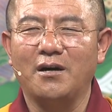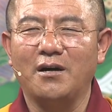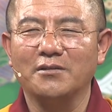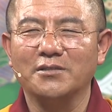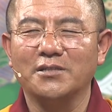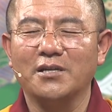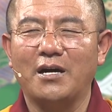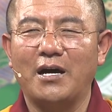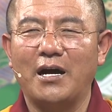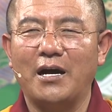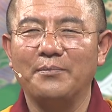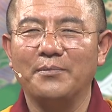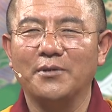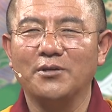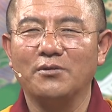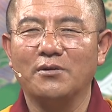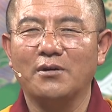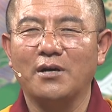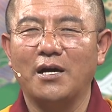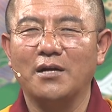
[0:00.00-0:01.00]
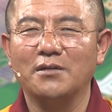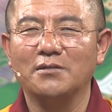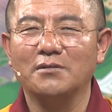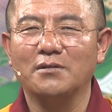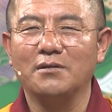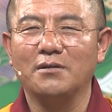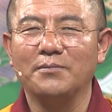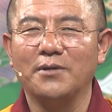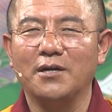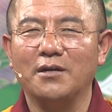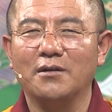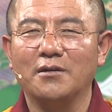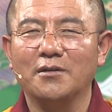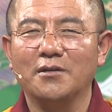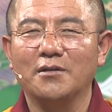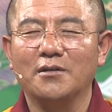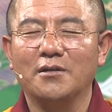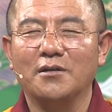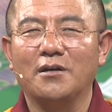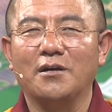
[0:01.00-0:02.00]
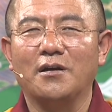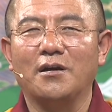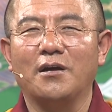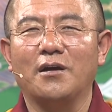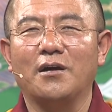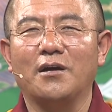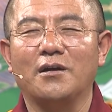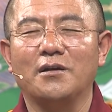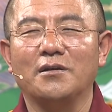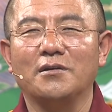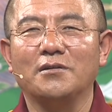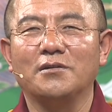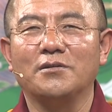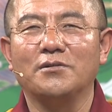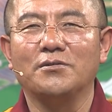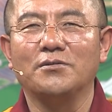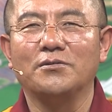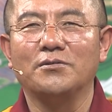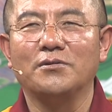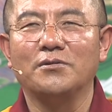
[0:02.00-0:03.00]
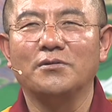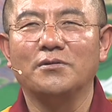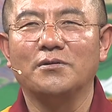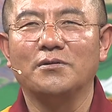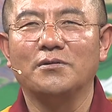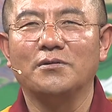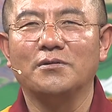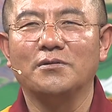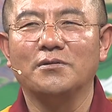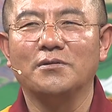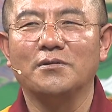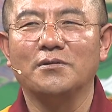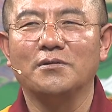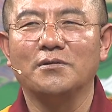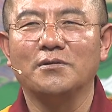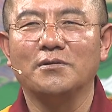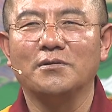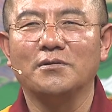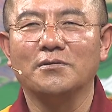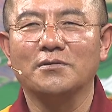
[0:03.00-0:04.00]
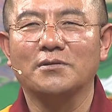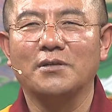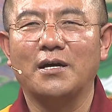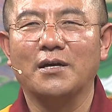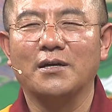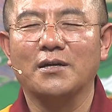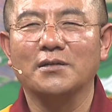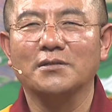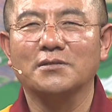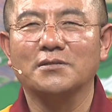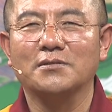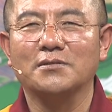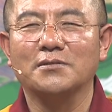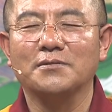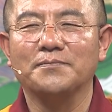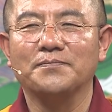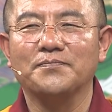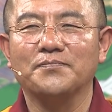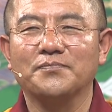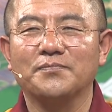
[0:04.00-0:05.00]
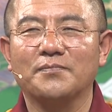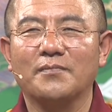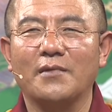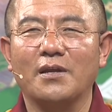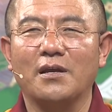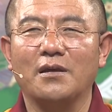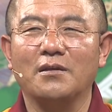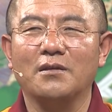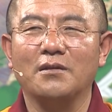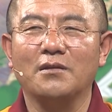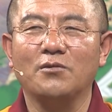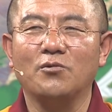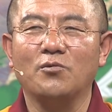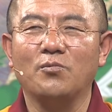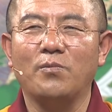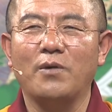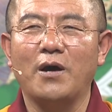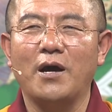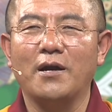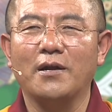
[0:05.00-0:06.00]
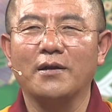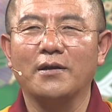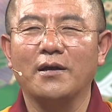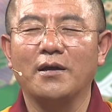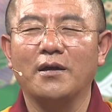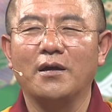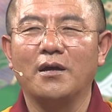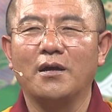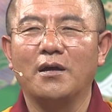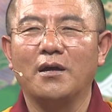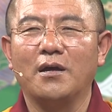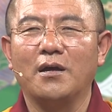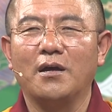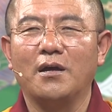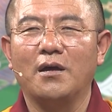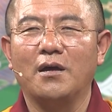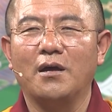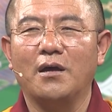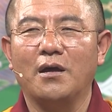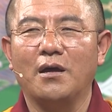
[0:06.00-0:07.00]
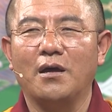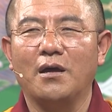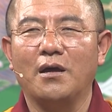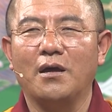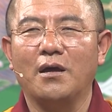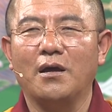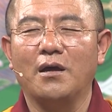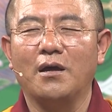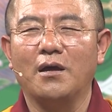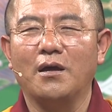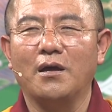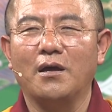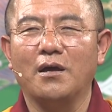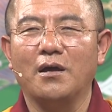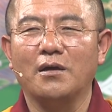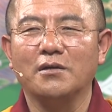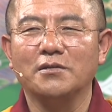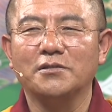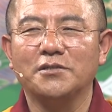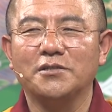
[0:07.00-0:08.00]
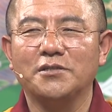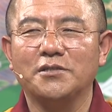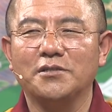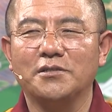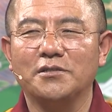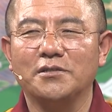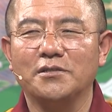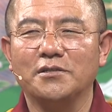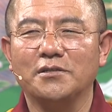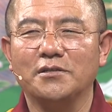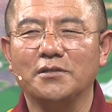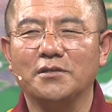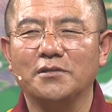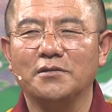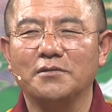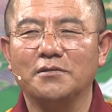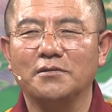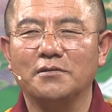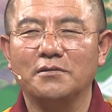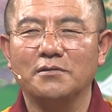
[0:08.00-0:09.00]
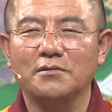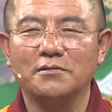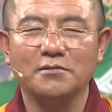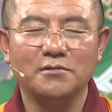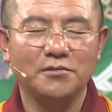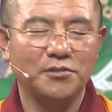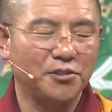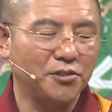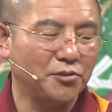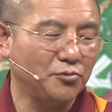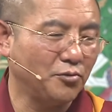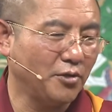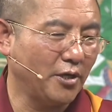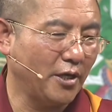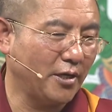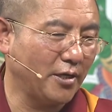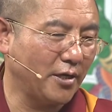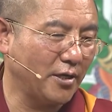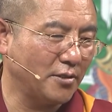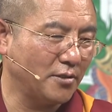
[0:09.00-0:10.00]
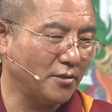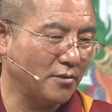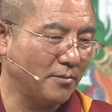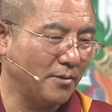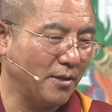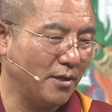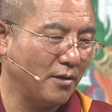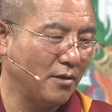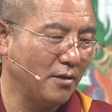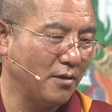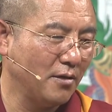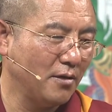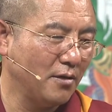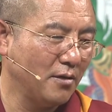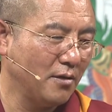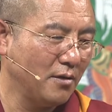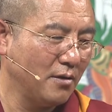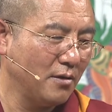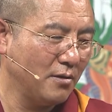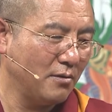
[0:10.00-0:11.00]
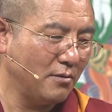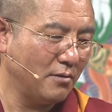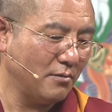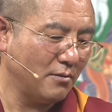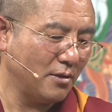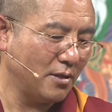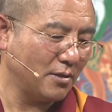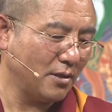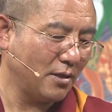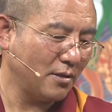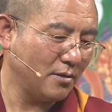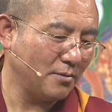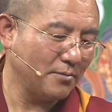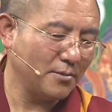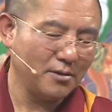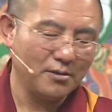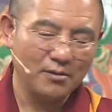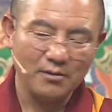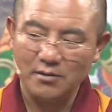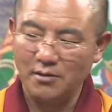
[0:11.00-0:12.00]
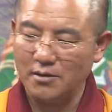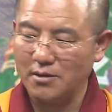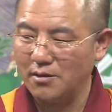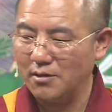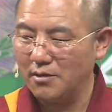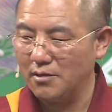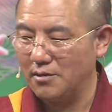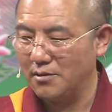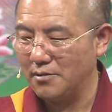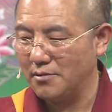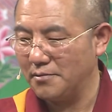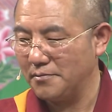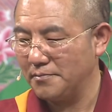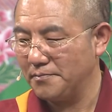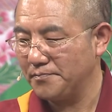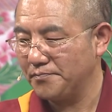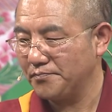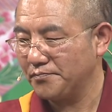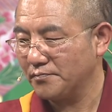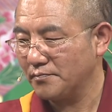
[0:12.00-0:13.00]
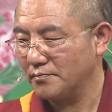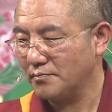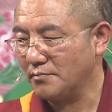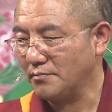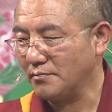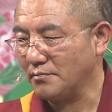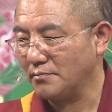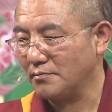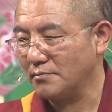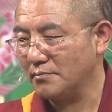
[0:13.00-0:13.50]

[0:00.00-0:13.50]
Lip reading: Considering the impact of the Cultural Revolution, Buddhism was virtually devastated, and no Buddhist symbols whatsoever could be seen. When did the Cultural Revolution begin?